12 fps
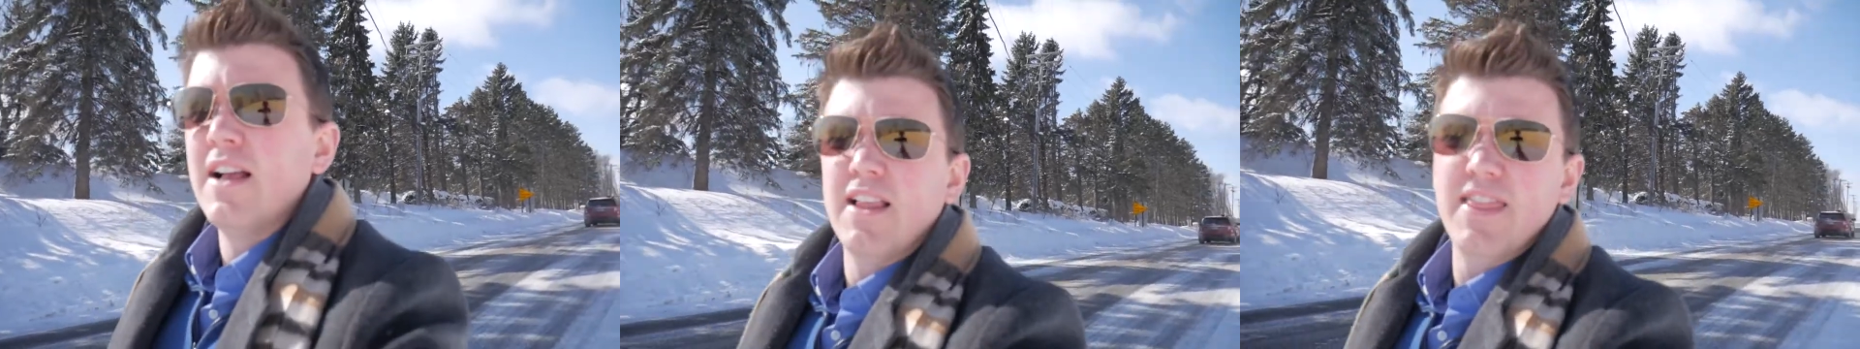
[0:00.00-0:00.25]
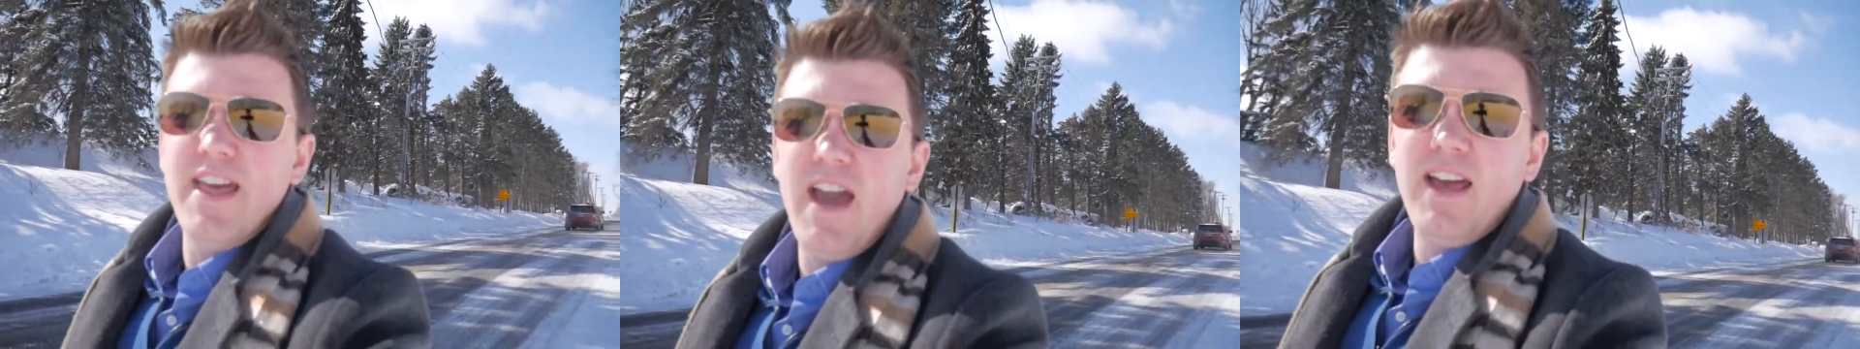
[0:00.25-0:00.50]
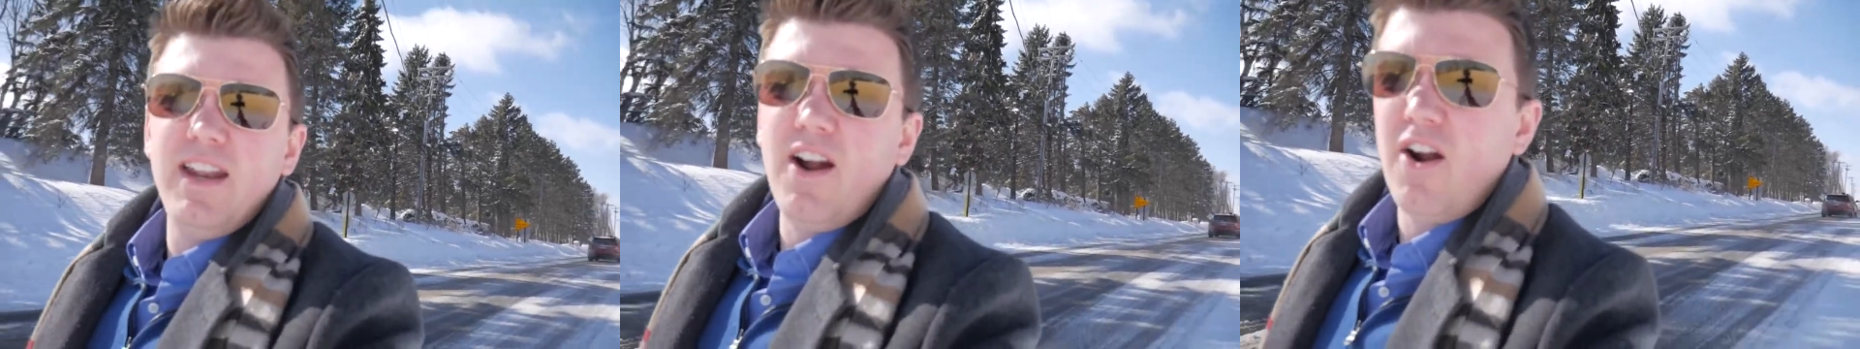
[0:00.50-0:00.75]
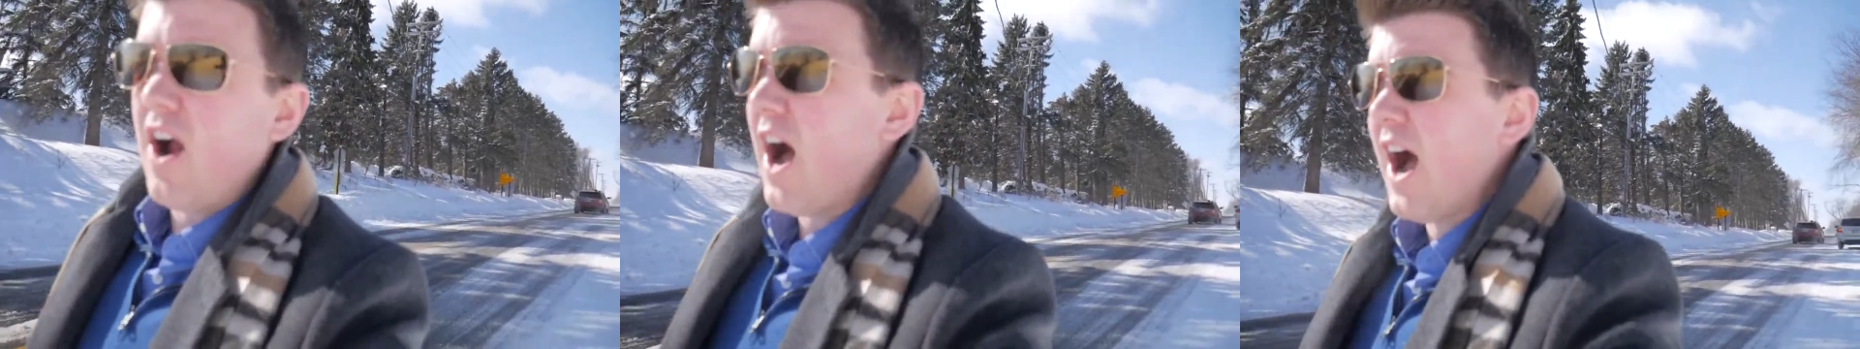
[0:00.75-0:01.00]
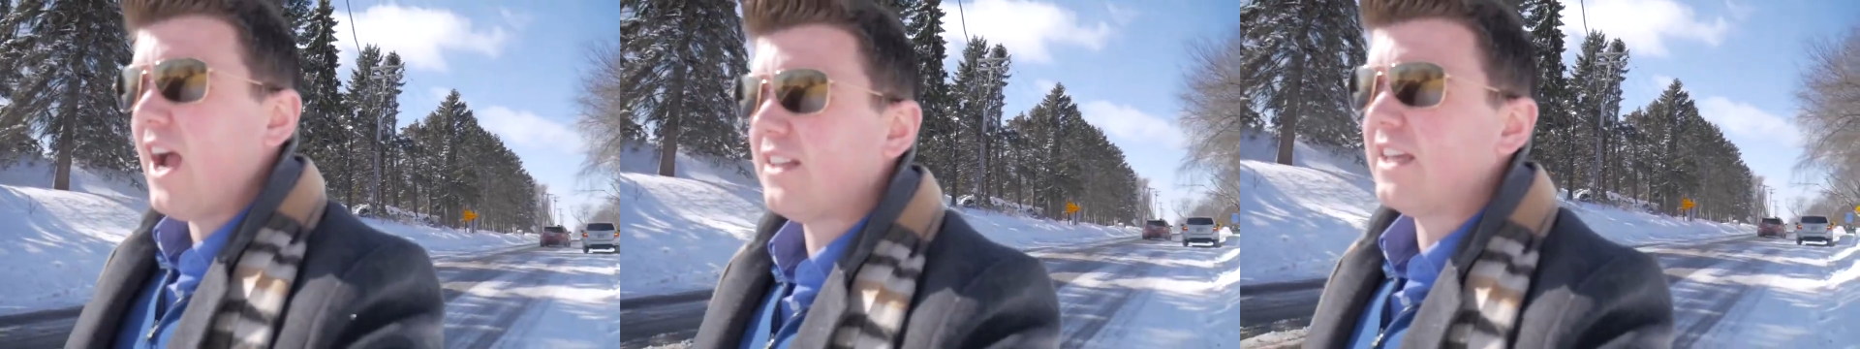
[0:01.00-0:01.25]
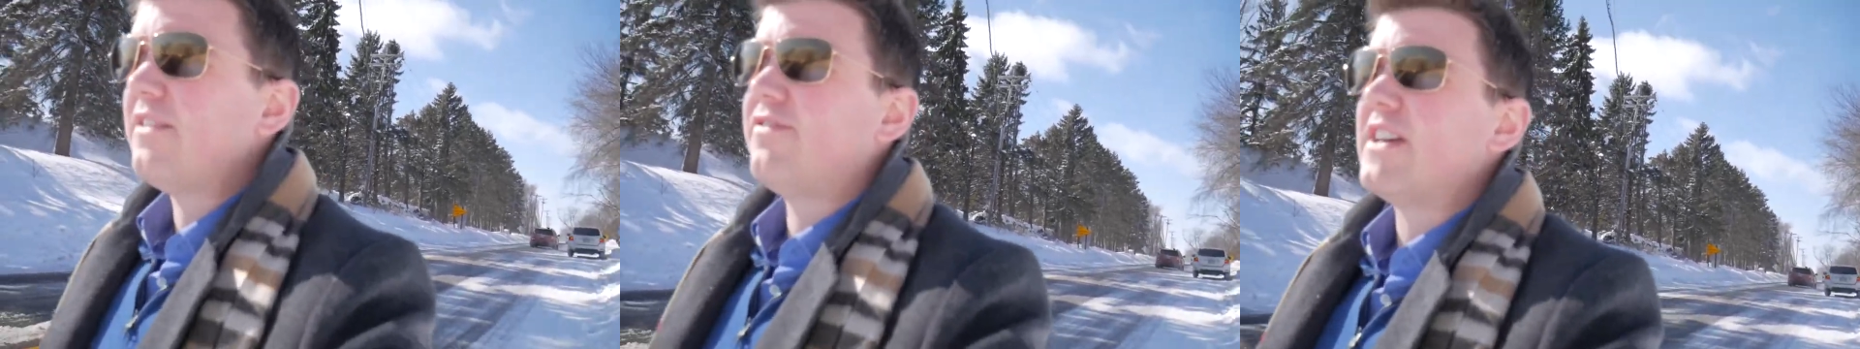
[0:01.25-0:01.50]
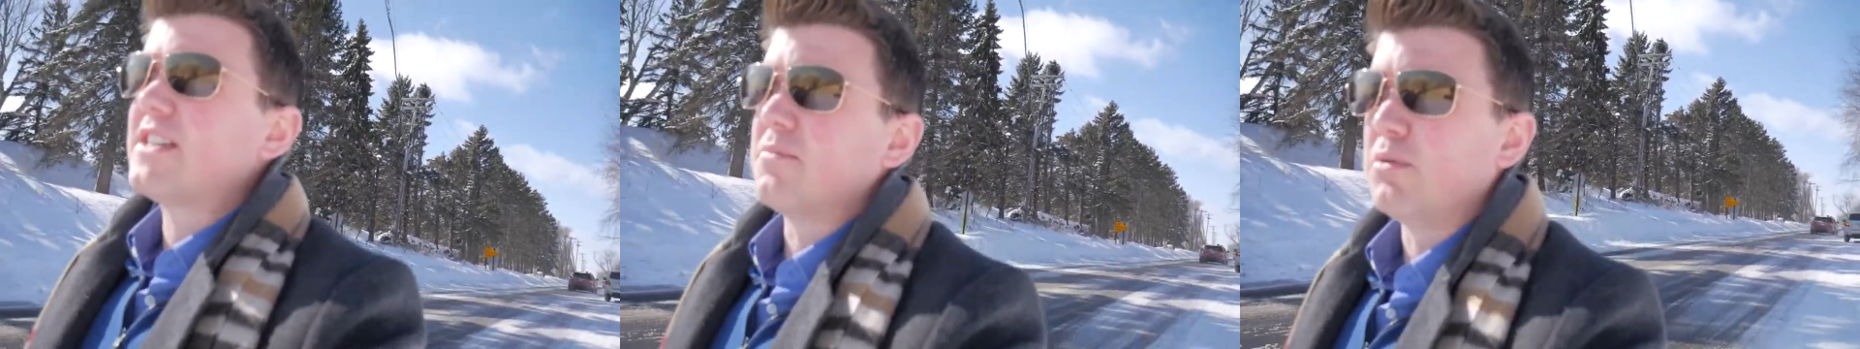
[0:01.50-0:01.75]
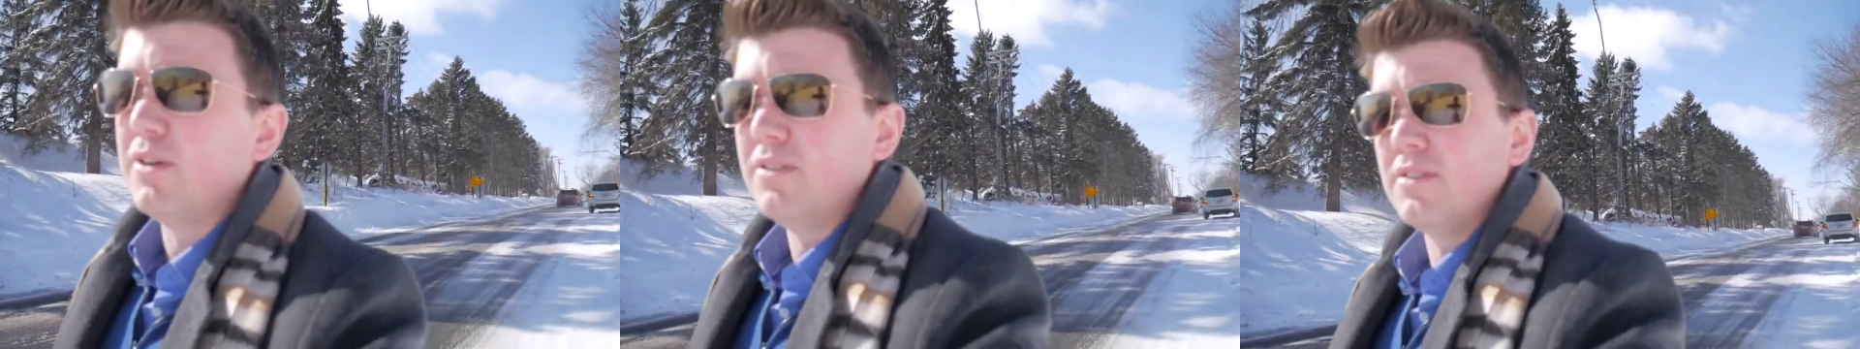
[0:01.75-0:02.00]
that are highly
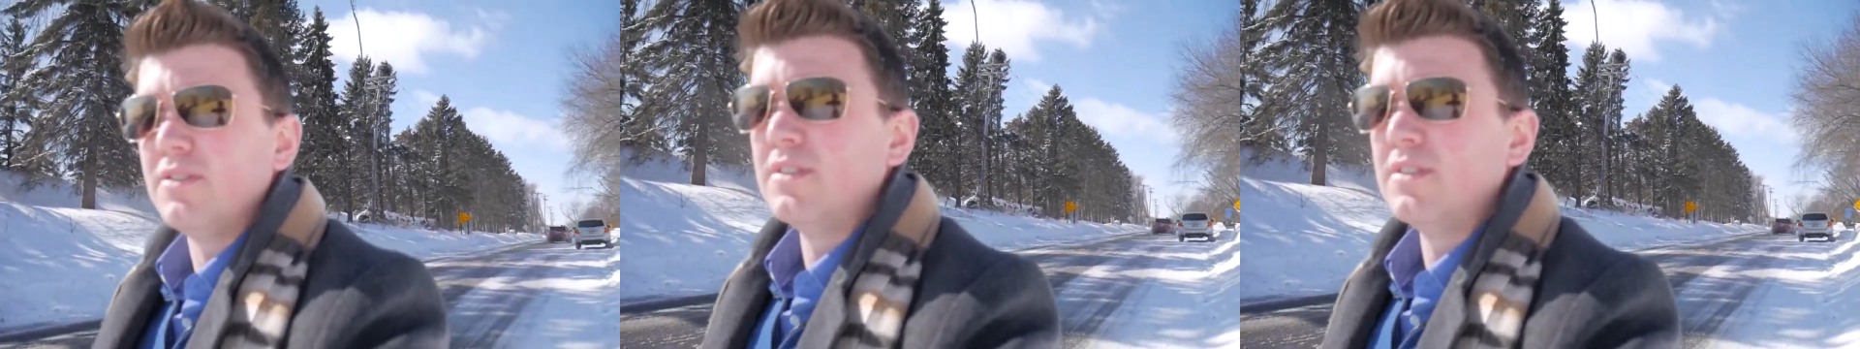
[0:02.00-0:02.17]
visible